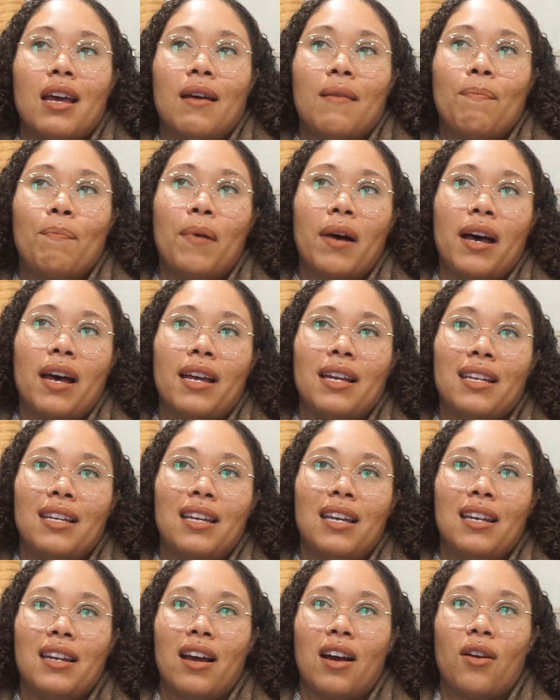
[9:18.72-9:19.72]
but
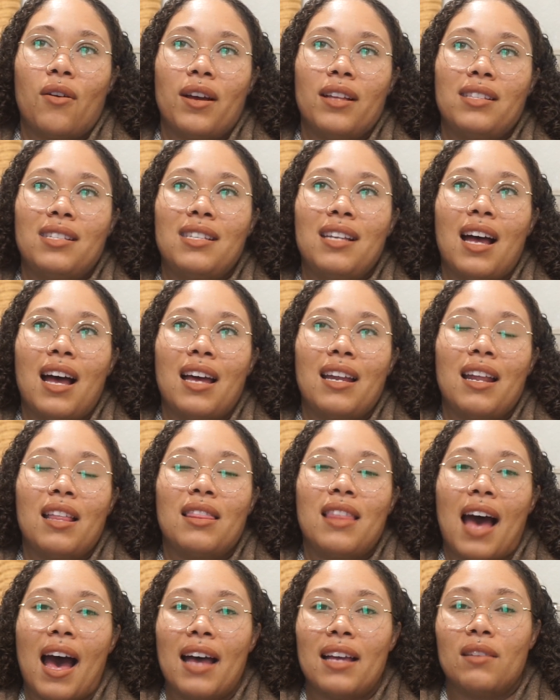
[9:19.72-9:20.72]
you know, it's not
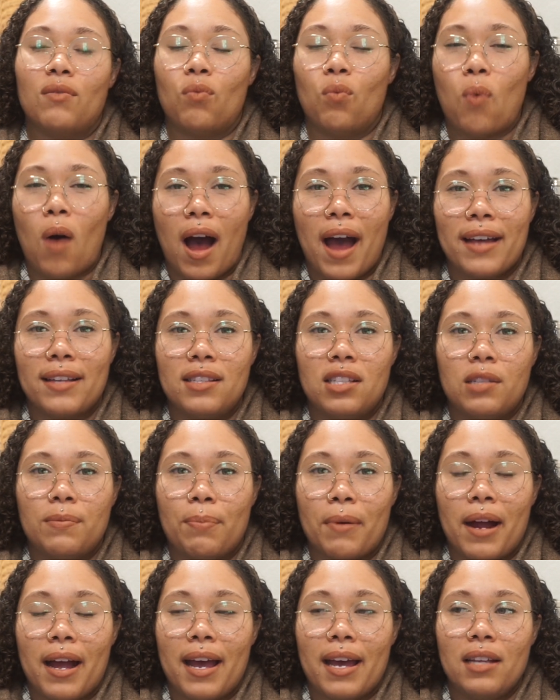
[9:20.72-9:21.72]
that
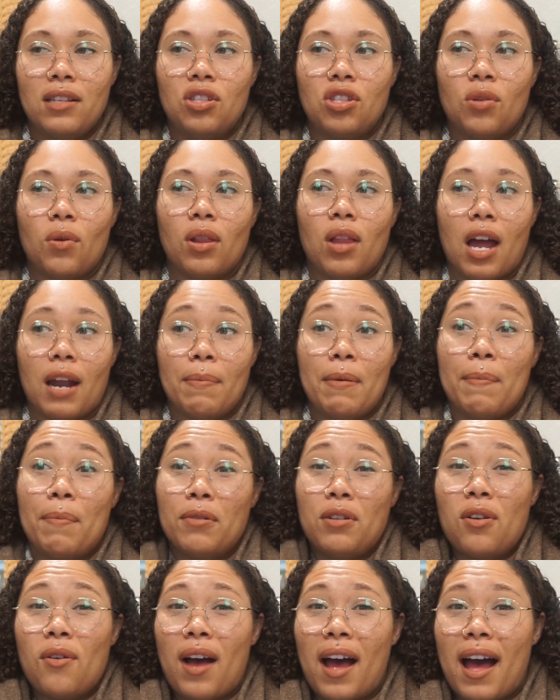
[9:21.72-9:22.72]
widespread, so a lot of people
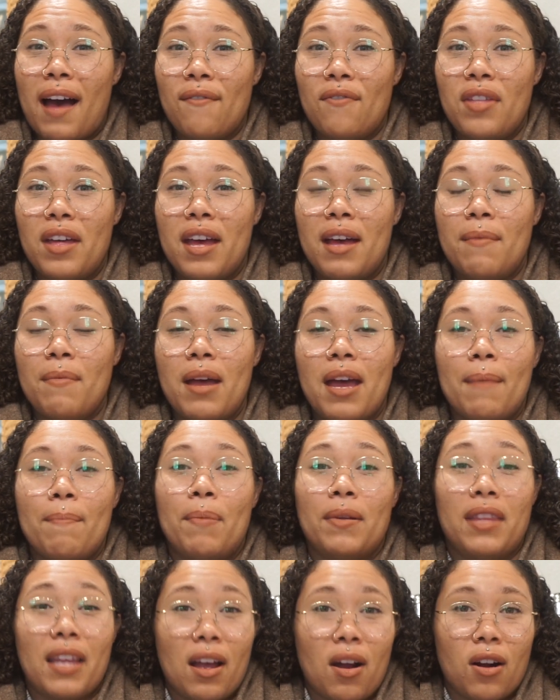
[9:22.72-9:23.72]
don't have them,
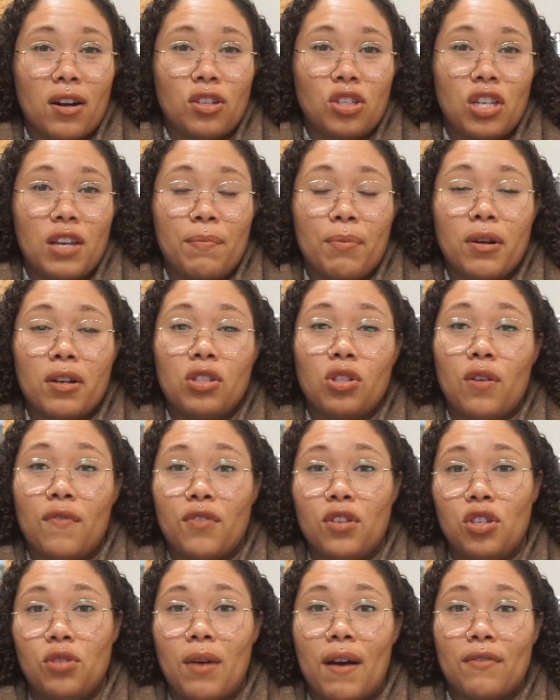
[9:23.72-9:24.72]
but they are cheaper. So if
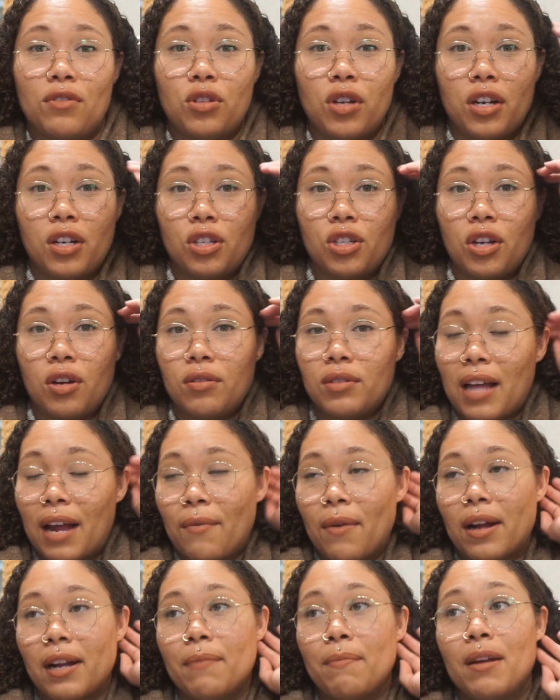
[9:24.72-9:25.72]
you do have a Trader Joe's, I
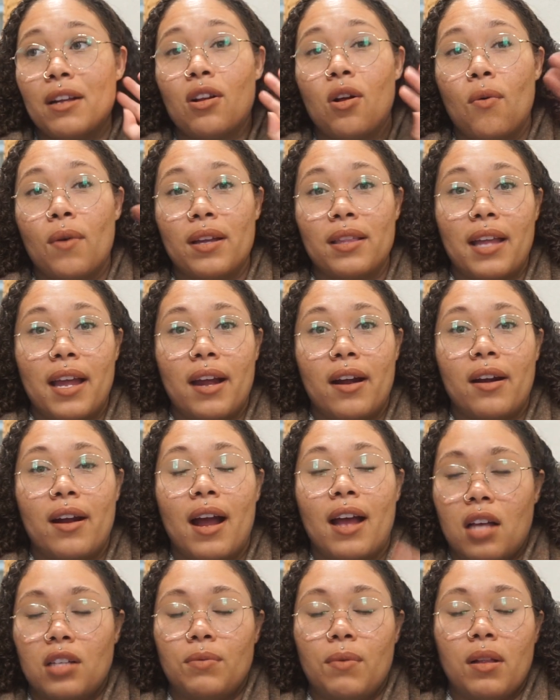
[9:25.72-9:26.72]
recommend going there,
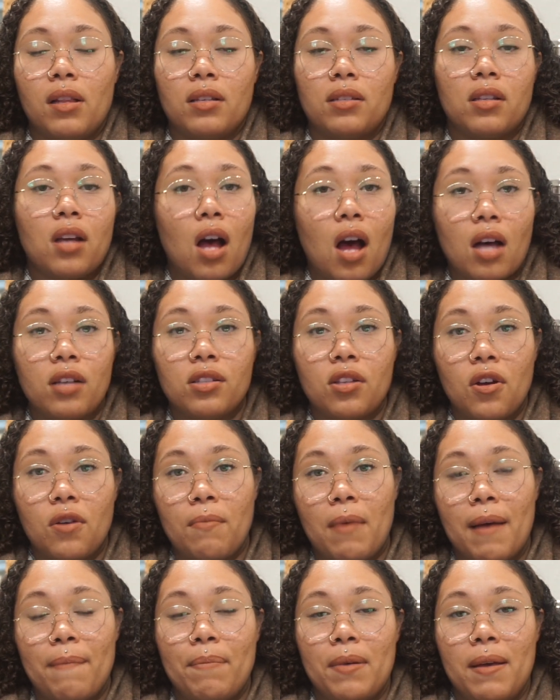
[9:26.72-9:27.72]
as well as Costco
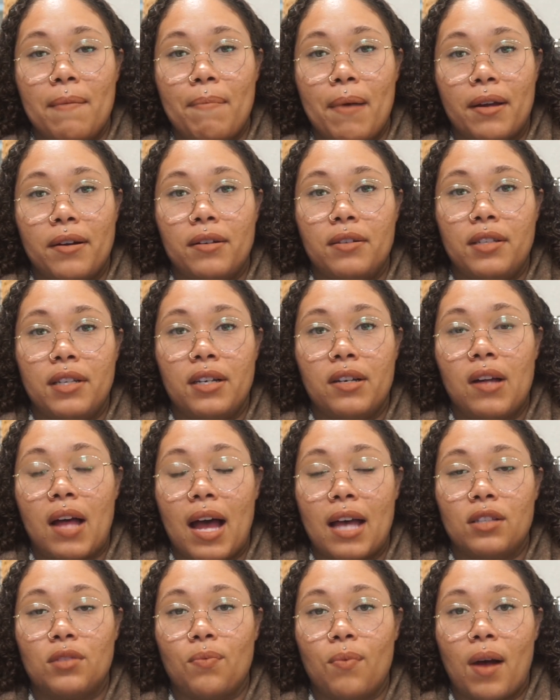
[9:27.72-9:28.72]
might be a better deal
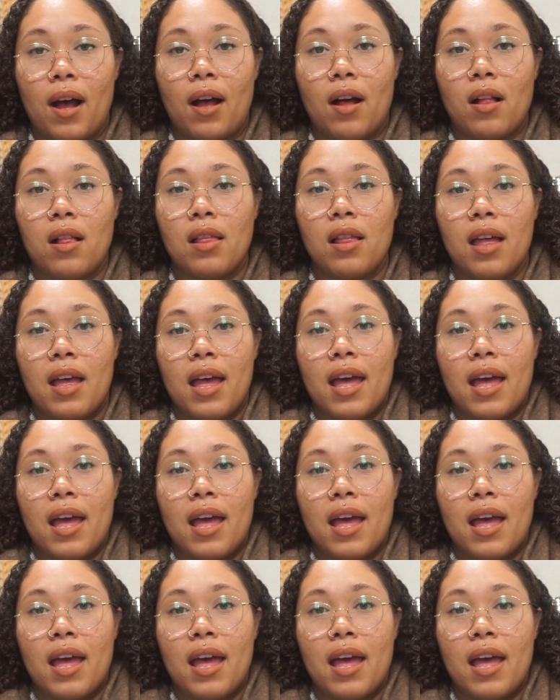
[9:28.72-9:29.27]
as well.